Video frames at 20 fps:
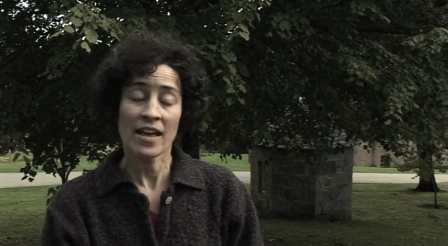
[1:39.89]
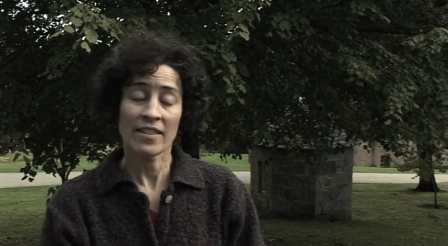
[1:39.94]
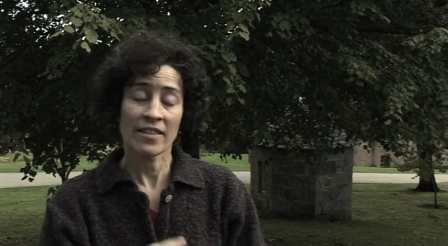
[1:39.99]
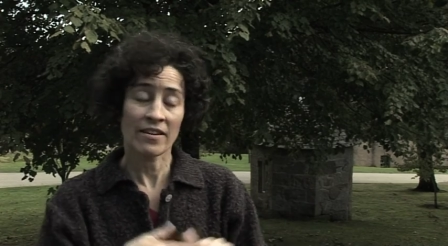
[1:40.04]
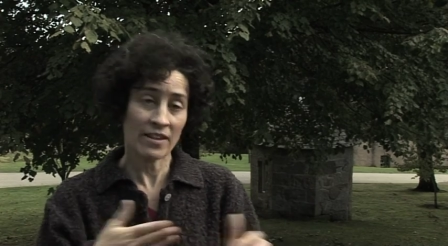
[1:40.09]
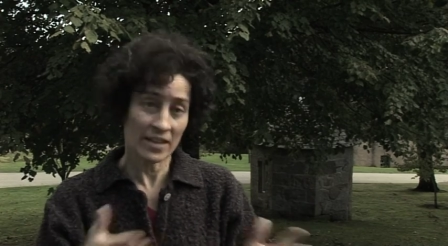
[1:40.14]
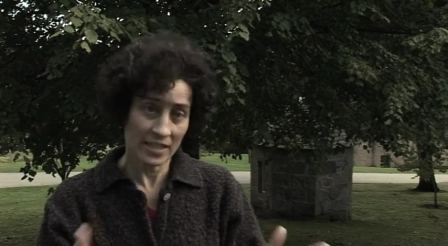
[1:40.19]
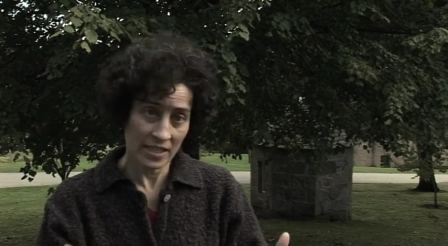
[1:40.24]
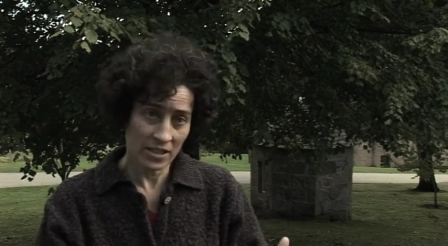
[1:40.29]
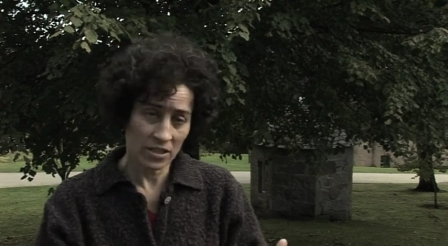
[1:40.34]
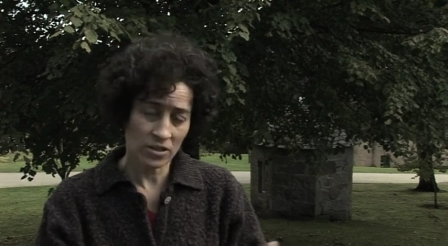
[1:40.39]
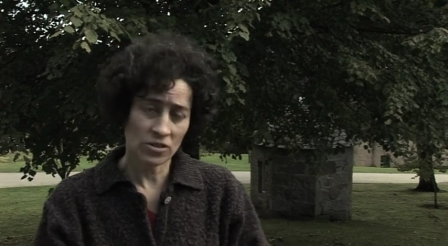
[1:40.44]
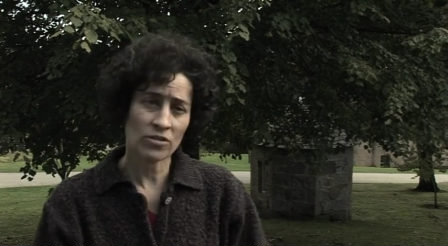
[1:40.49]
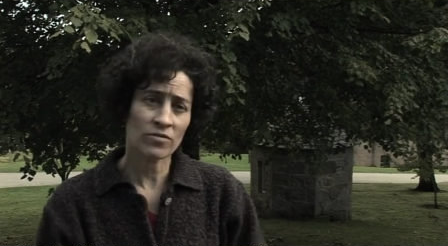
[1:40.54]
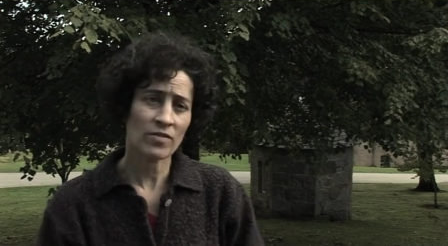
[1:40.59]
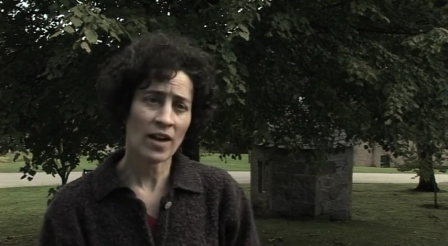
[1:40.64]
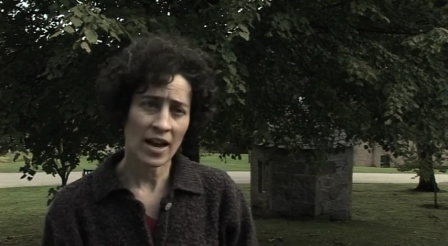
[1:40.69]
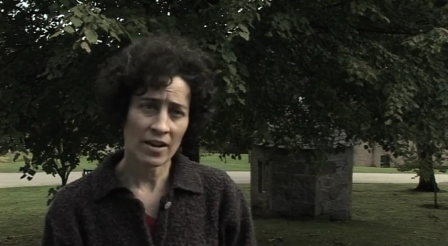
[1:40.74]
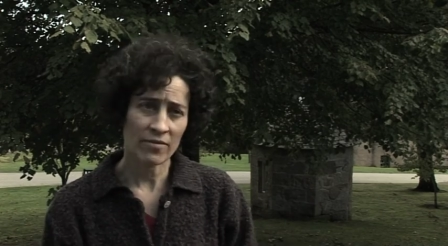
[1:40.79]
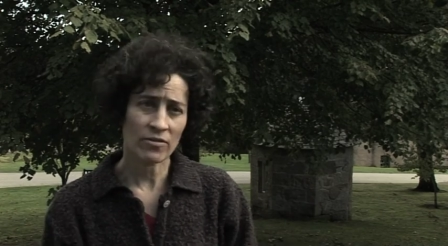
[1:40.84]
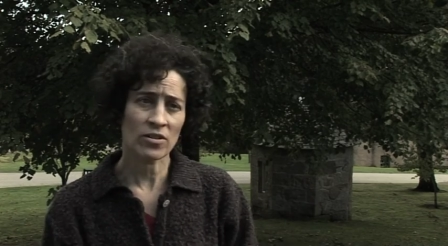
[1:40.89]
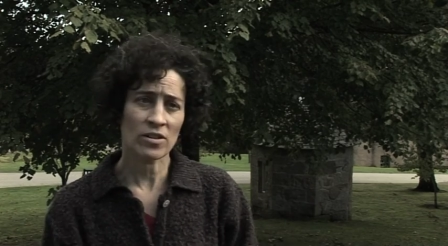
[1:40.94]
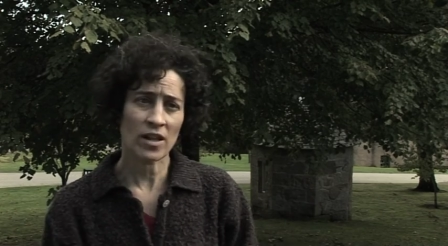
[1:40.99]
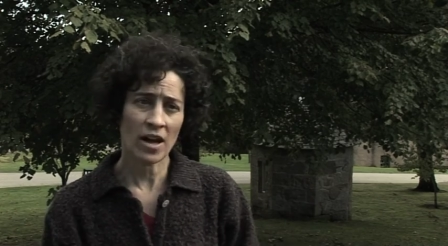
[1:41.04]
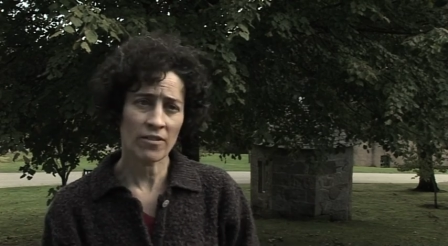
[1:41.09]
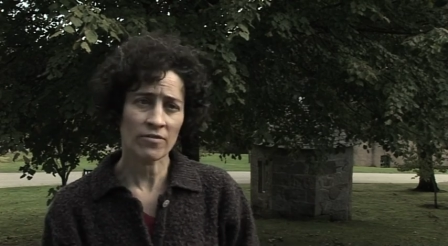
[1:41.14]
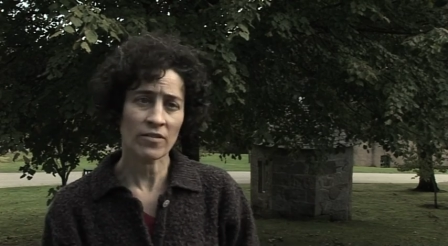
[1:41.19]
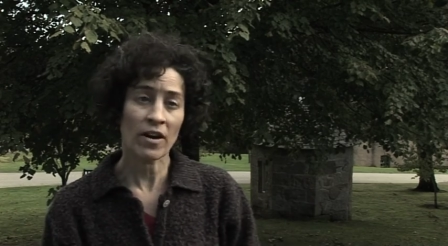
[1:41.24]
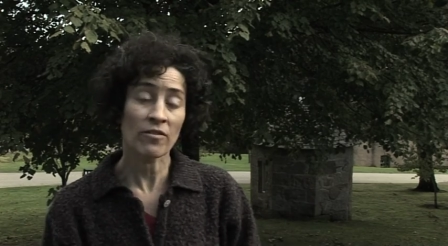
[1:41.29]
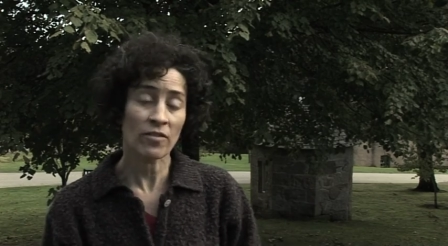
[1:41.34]
there isn't a survival
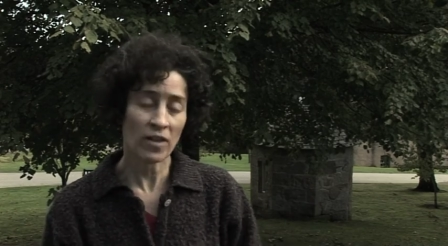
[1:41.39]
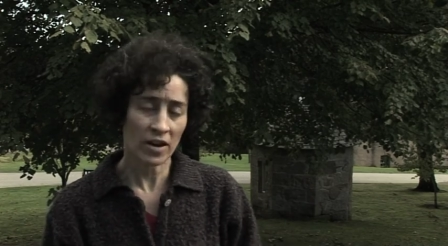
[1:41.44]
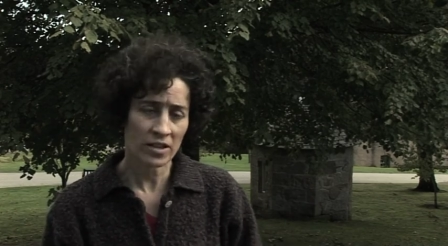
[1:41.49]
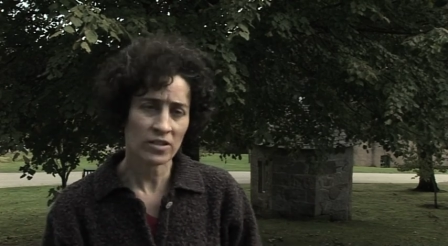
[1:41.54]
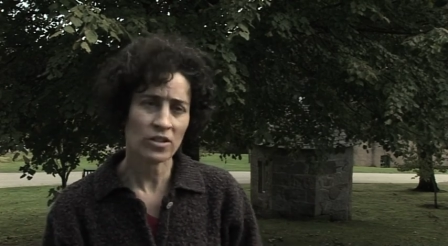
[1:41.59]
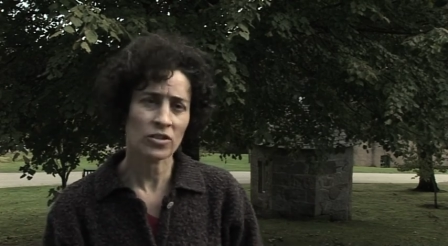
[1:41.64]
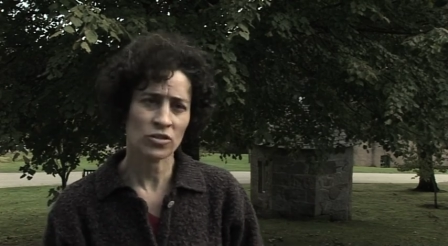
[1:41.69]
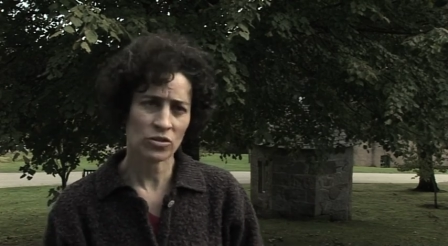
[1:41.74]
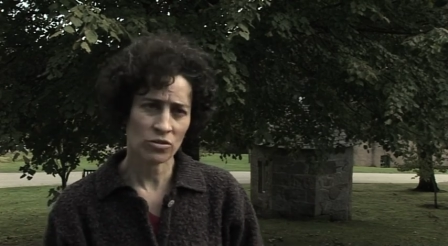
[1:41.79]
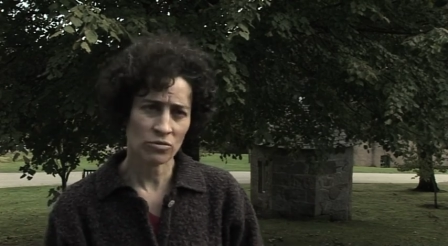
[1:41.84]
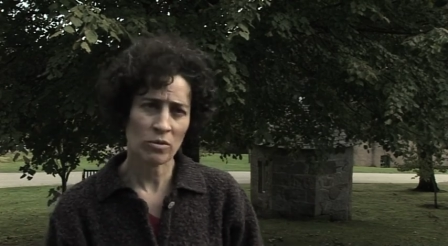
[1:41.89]
of archaeological